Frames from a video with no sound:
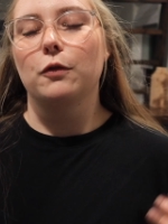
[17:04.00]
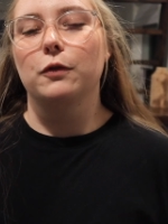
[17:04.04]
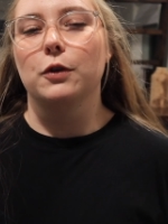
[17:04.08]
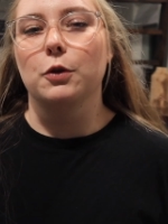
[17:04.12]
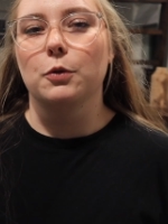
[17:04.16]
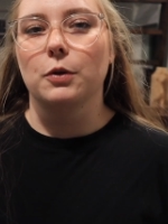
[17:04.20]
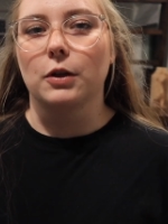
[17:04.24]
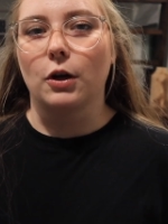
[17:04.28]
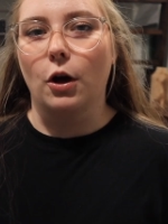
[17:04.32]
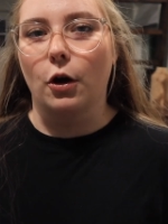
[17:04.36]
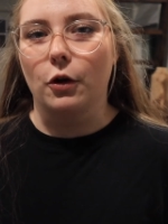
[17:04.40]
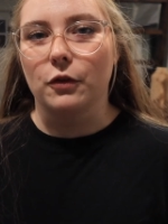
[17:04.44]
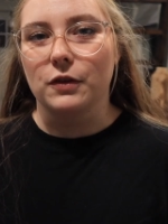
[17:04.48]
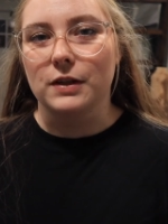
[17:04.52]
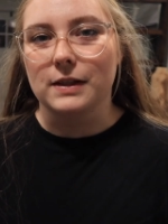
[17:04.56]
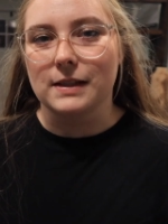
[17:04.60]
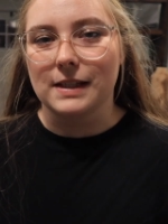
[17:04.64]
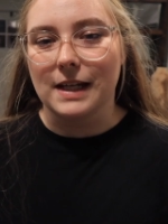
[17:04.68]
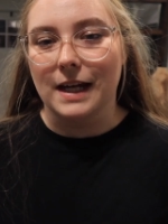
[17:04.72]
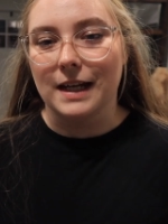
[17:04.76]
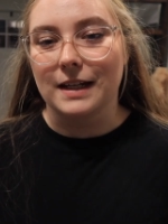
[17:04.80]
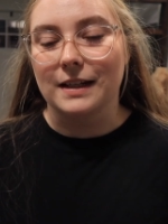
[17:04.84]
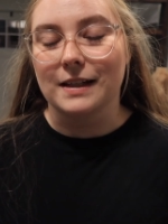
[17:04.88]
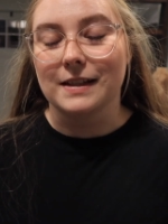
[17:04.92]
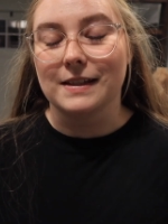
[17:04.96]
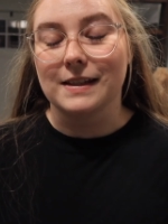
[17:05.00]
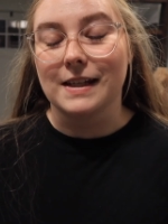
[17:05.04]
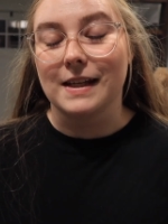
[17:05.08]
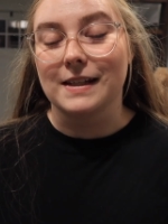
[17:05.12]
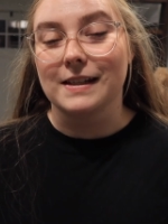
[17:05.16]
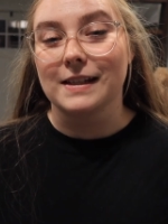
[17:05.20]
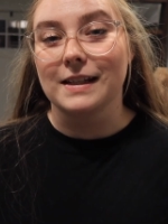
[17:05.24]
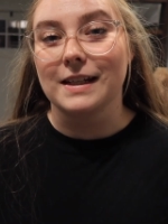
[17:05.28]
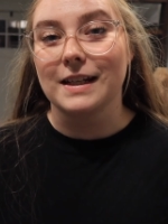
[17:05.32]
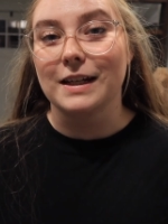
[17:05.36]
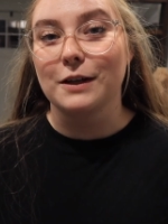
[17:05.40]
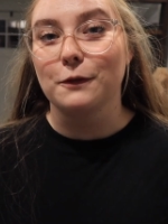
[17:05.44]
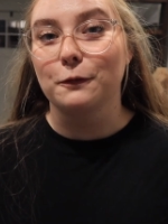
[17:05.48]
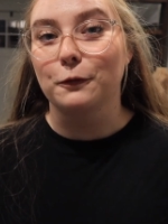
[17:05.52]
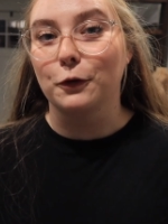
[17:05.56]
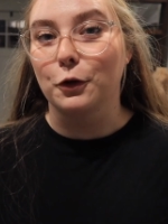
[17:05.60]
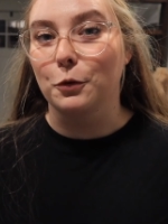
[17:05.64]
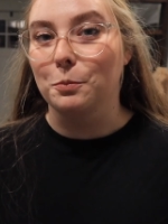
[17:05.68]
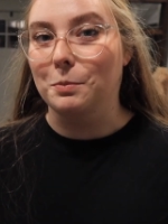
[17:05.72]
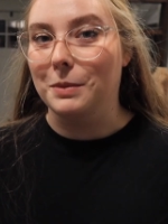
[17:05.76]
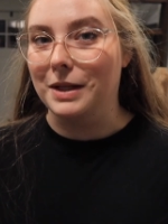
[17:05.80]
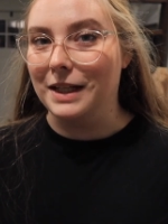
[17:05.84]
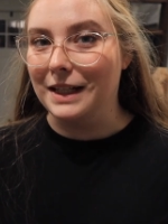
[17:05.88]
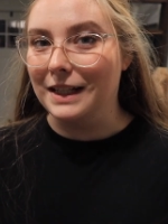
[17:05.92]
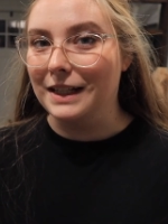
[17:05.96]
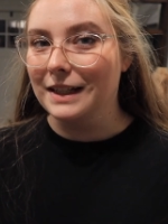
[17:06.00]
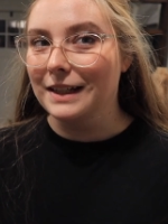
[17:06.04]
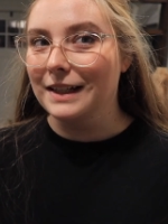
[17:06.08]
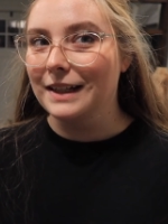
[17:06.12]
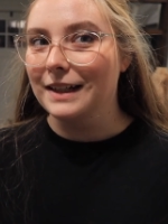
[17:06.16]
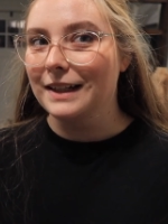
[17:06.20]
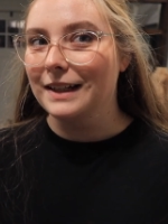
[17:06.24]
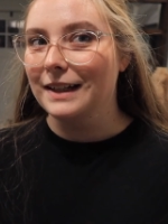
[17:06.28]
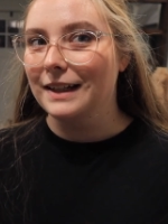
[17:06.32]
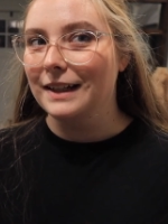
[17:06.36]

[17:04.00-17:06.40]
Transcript: if you would call this a necessity for me.